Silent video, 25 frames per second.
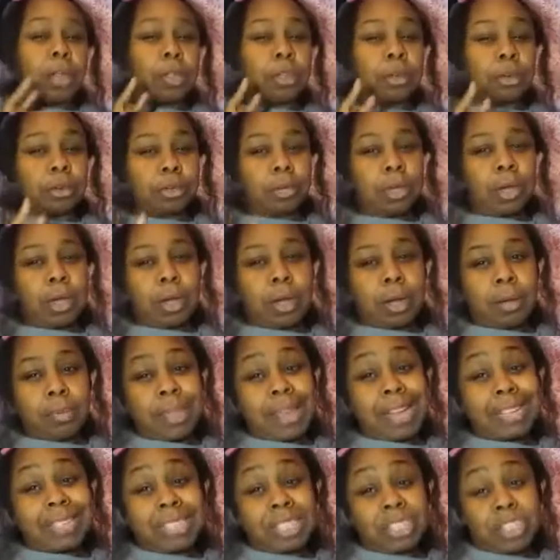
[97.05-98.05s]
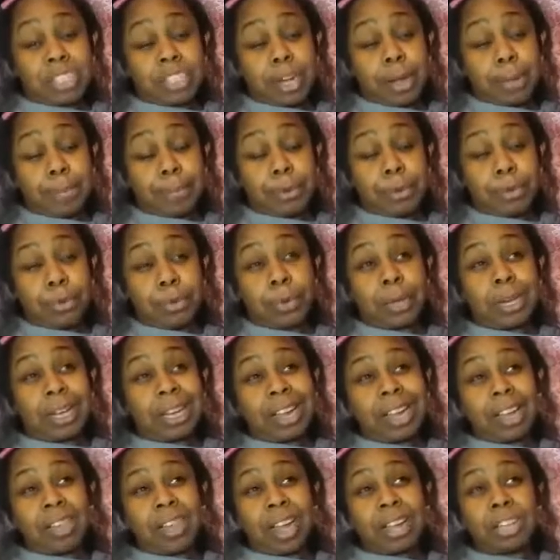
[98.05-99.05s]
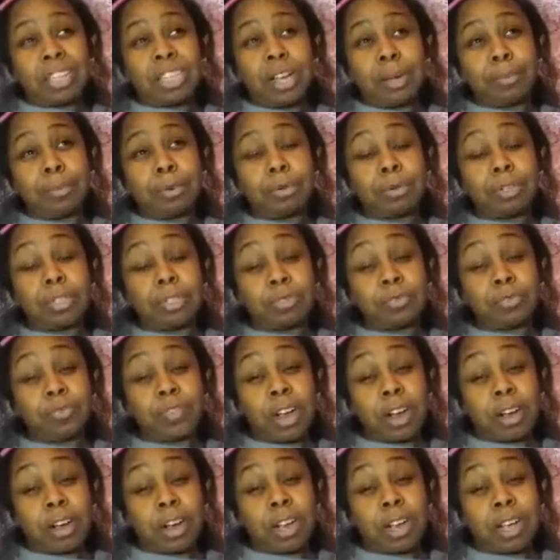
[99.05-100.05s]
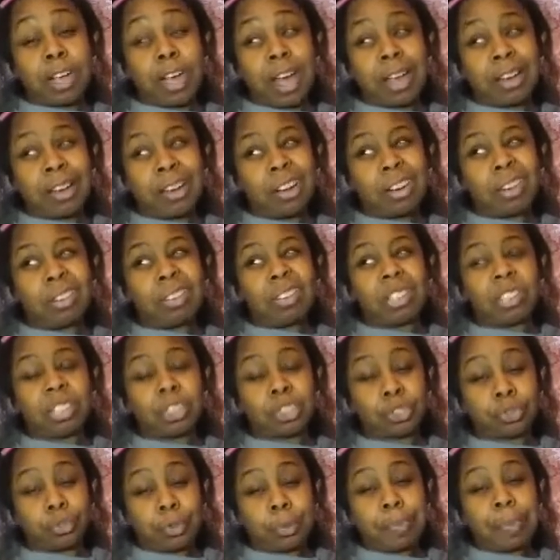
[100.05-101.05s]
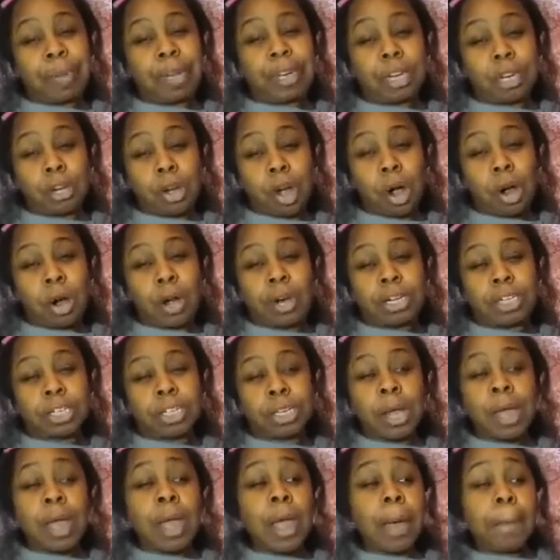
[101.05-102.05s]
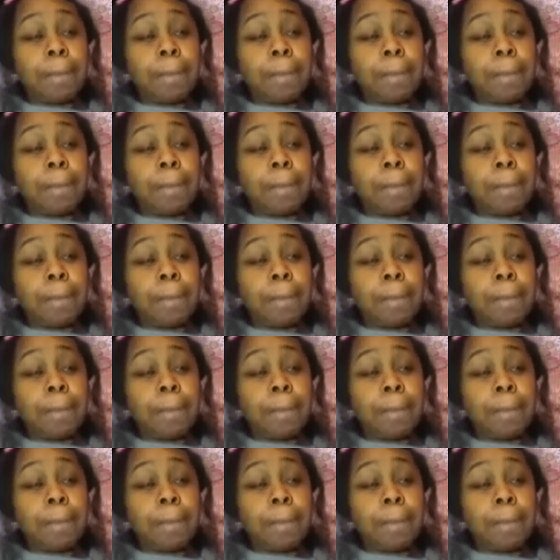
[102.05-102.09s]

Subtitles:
Though that's a shampoo. Now that shampoo is very kind of stripping and harsh,